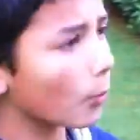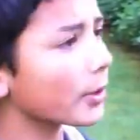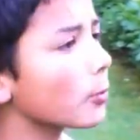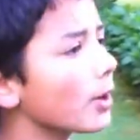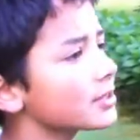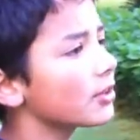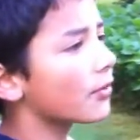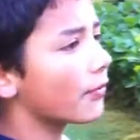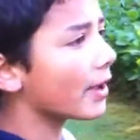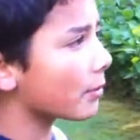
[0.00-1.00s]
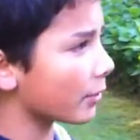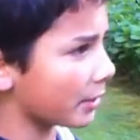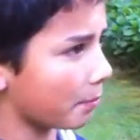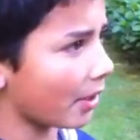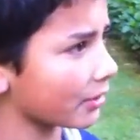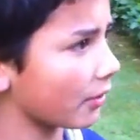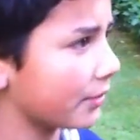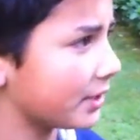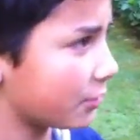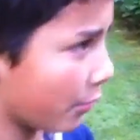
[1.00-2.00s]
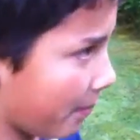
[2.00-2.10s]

What was your favorite part of this